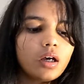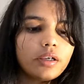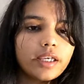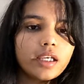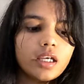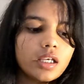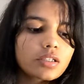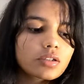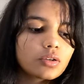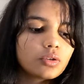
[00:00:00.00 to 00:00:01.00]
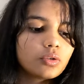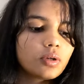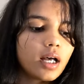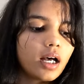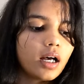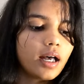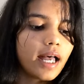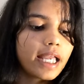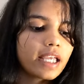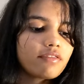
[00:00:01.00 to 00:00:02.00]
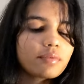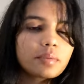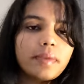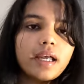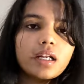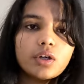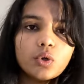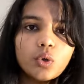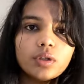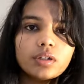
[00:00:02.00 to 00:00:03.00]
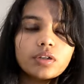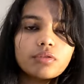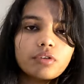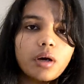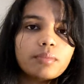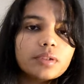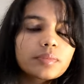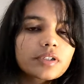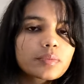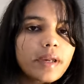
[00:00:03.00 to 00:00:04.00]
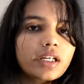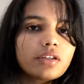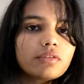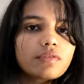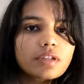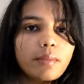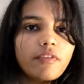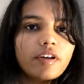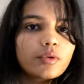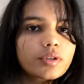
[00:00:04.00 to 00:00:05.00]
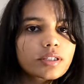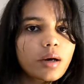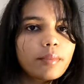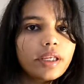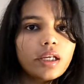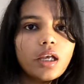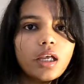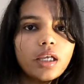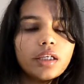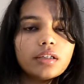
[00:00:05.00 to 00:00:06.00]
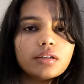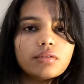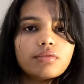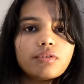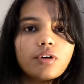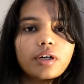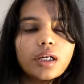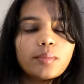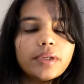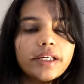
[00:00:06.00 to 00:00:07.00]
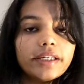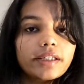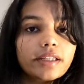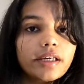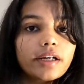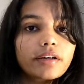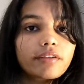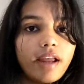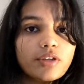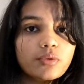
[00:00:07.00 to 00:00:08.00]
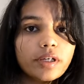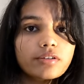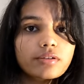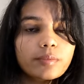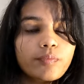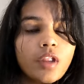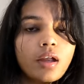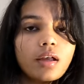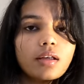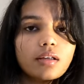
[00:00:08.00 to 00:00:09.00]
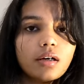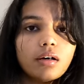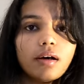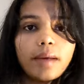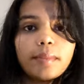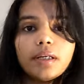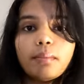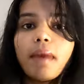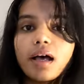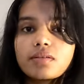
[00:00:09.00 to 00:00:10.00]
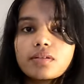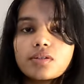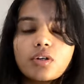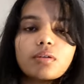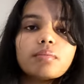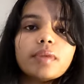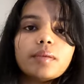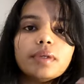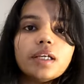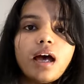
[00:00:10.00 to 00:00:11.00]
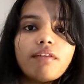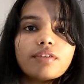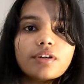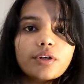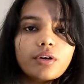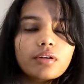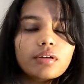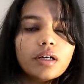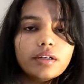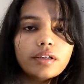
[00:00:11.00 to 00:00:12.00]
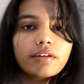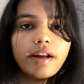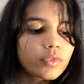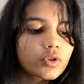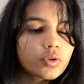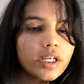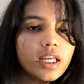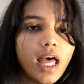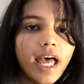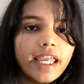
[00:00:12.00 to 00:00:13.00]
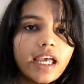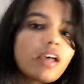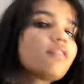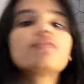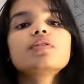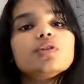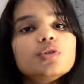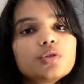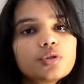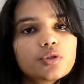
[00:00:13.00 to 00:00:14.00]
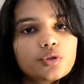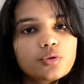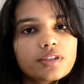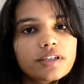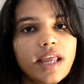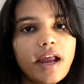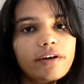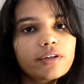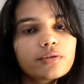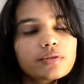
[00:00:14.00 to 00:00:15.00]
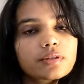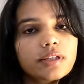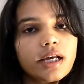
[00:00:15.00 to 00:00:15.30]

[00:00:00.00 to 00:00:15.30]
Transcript: okay so uh, i have prepared a note from the perspective of someone who is coming here for completing their graduation uh, I mean masters or maybe after your undergrad. Today I have two scenarios